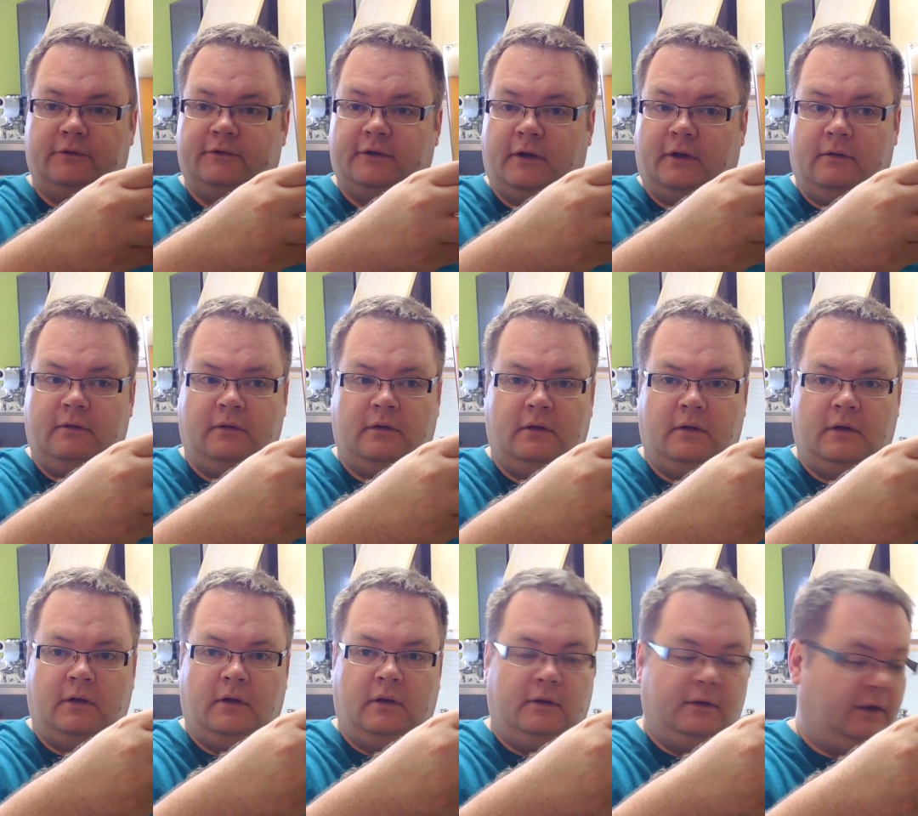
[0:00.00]
So,
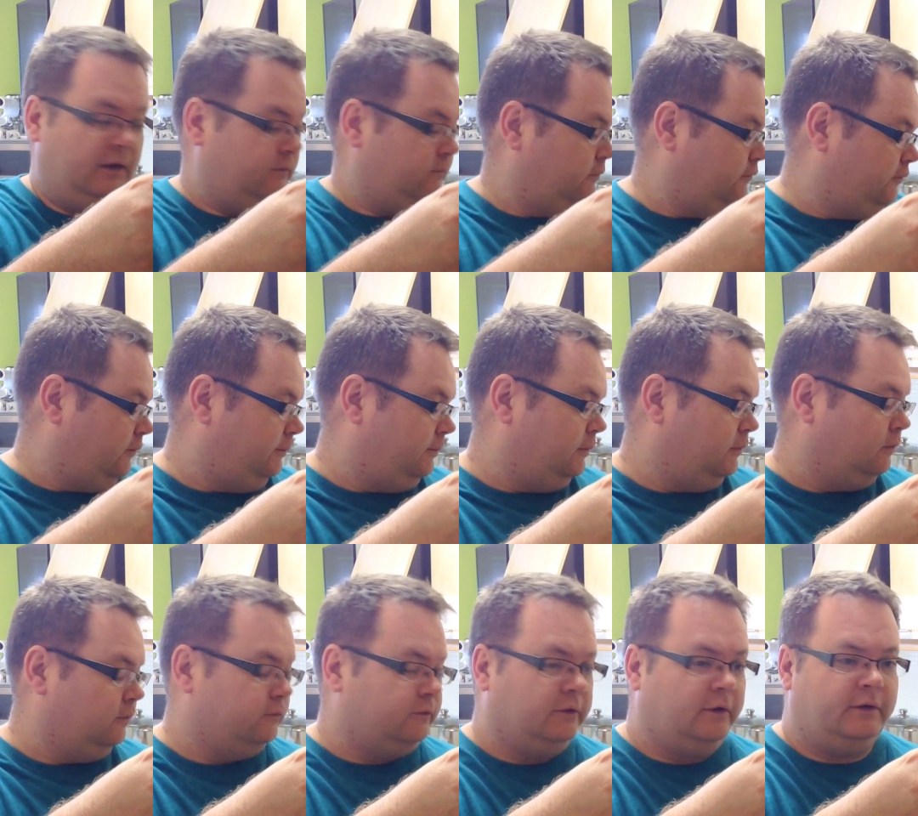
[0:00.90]
that's what she
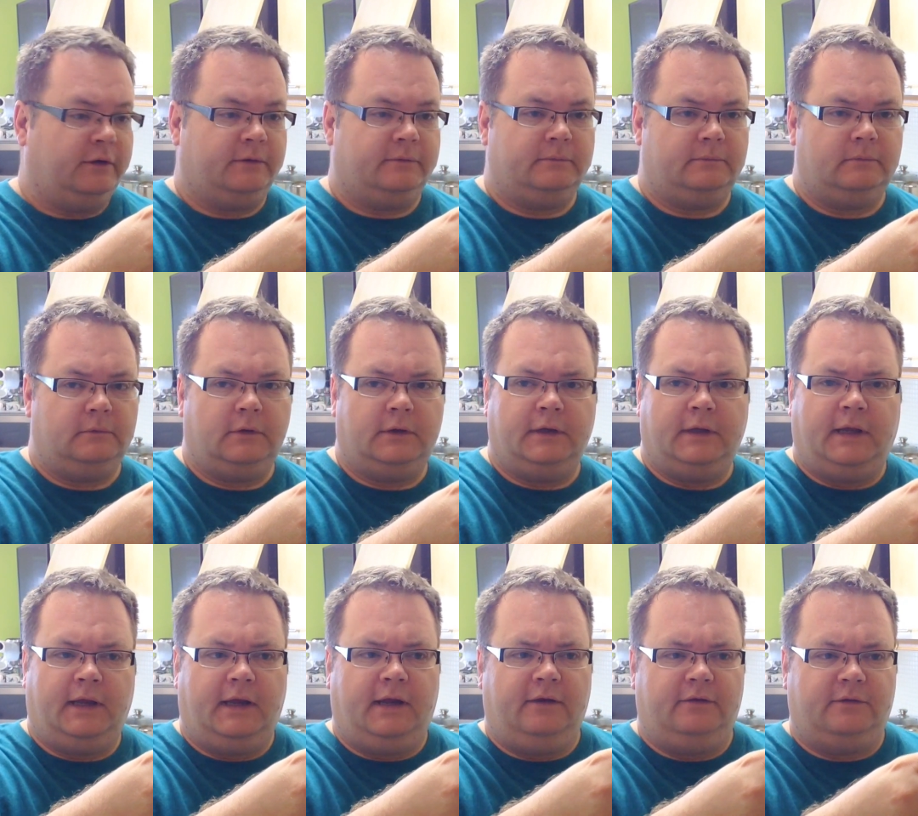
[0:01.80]
pours like. Look at
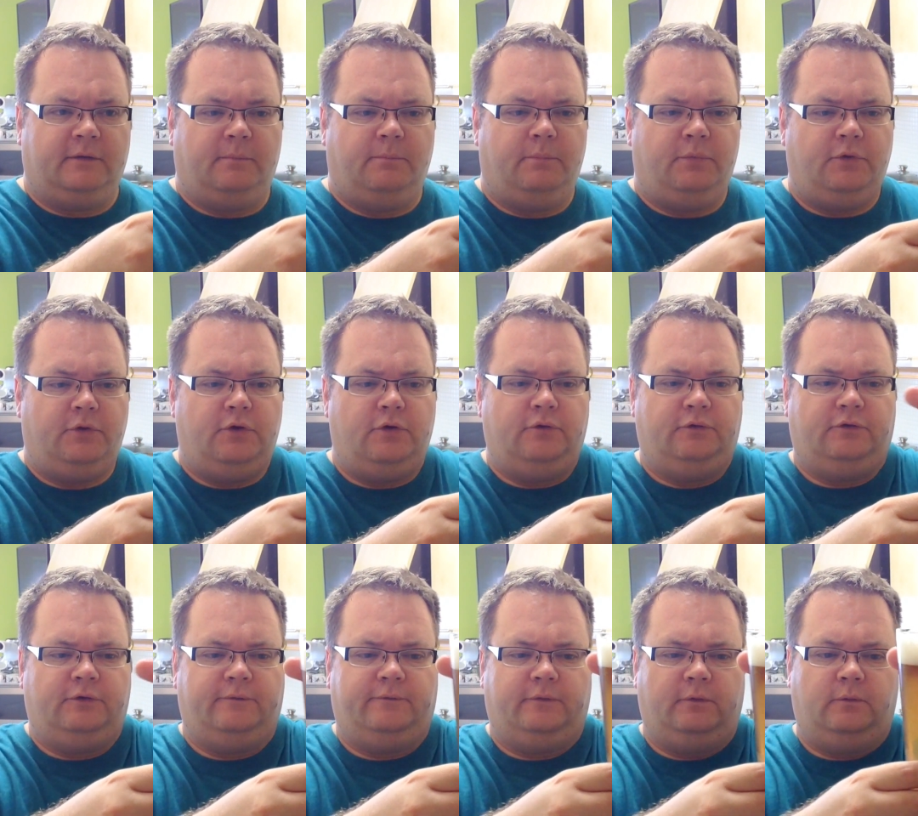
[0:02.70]
that. That's a
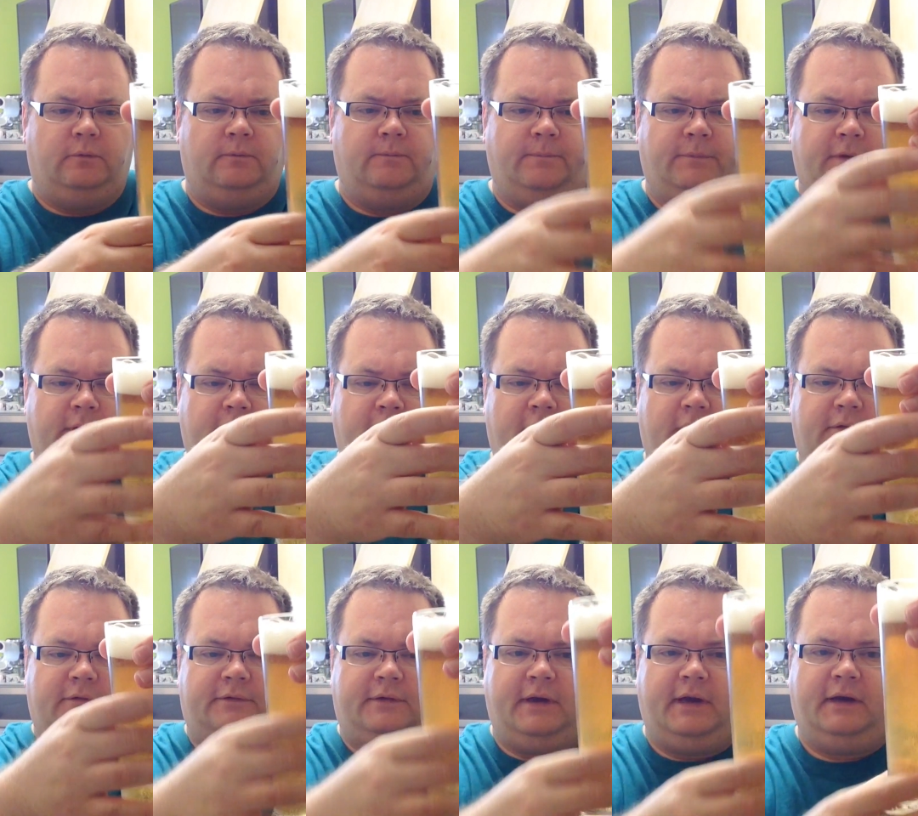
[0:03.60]
beautiful
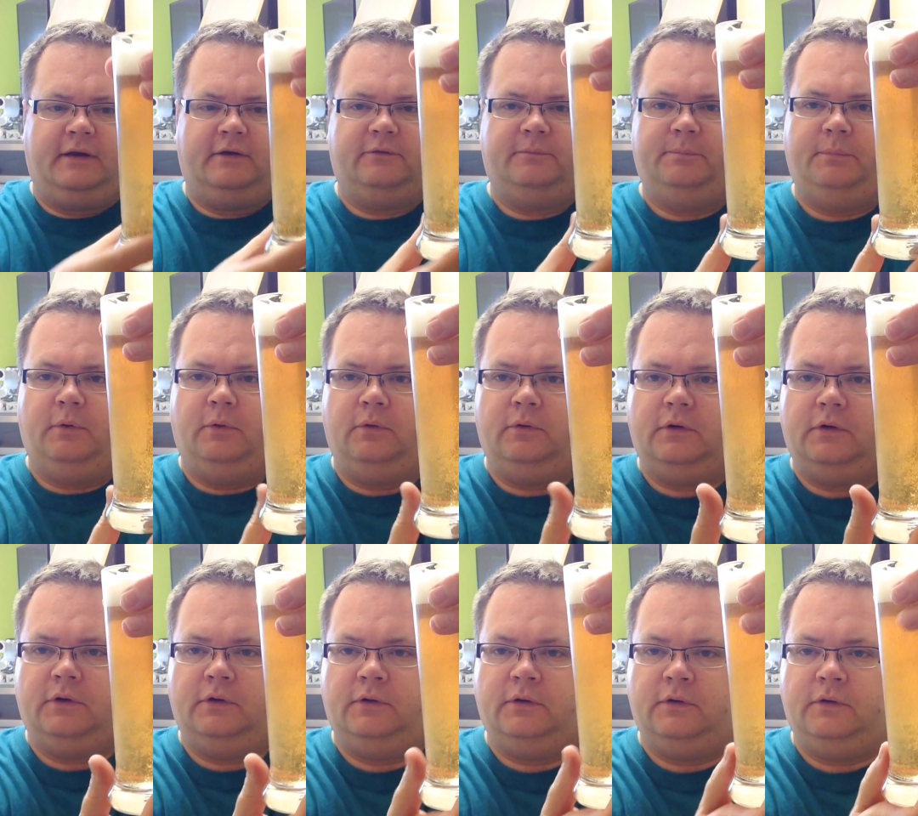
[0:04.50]

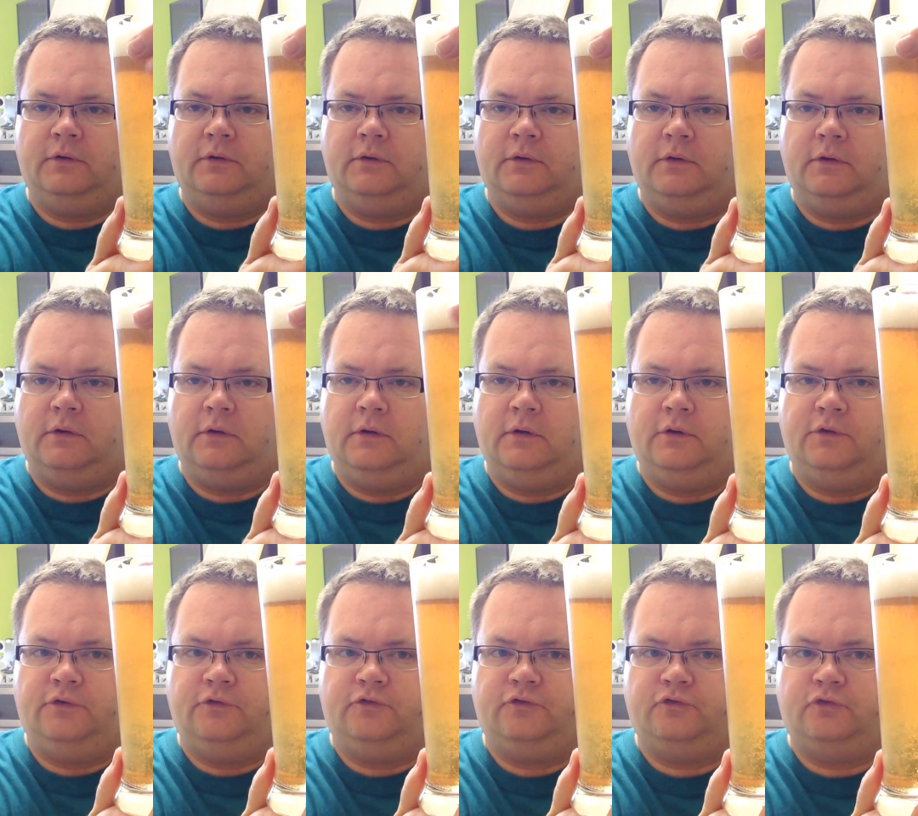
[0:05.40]
textbook
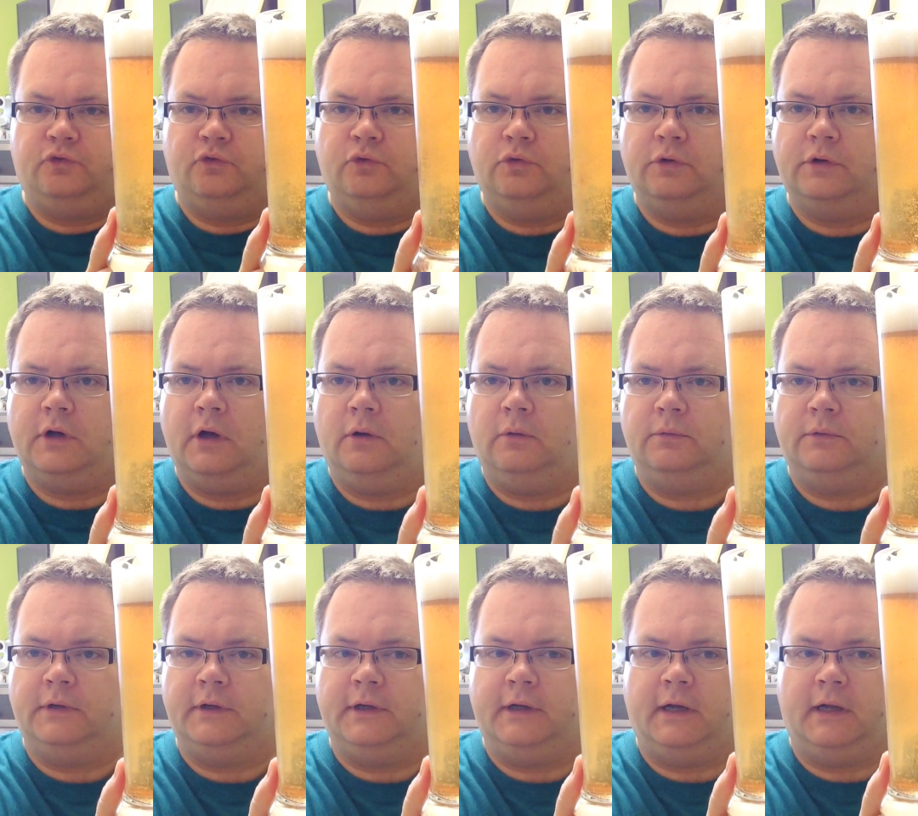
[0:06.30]
straw
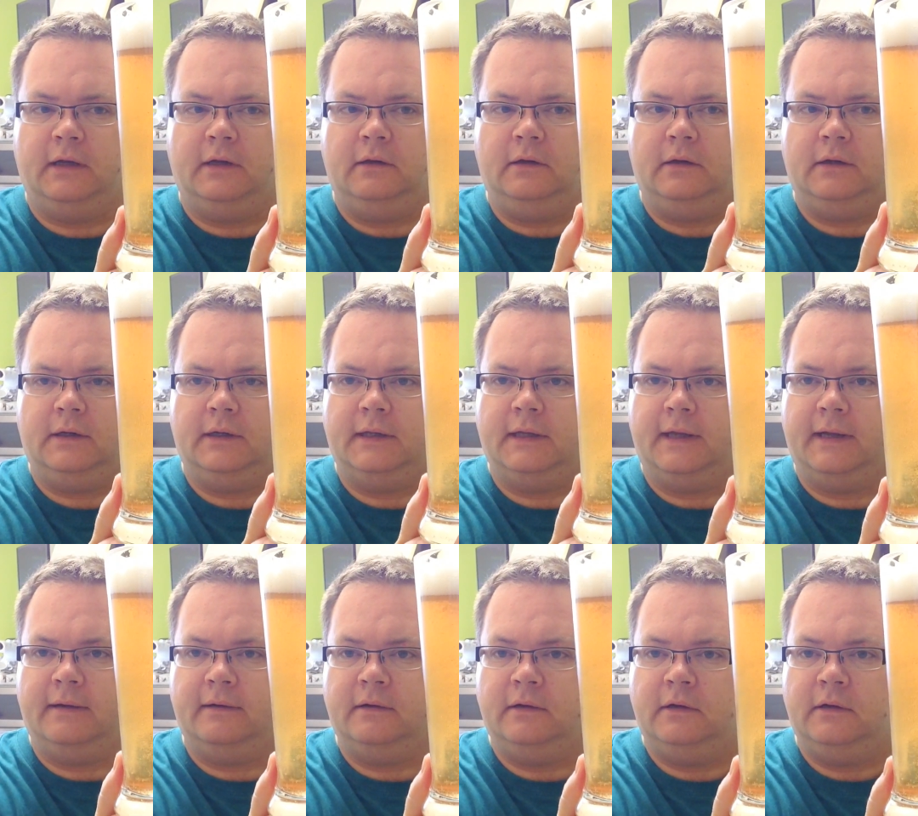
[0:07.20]
golden colour. Look at that.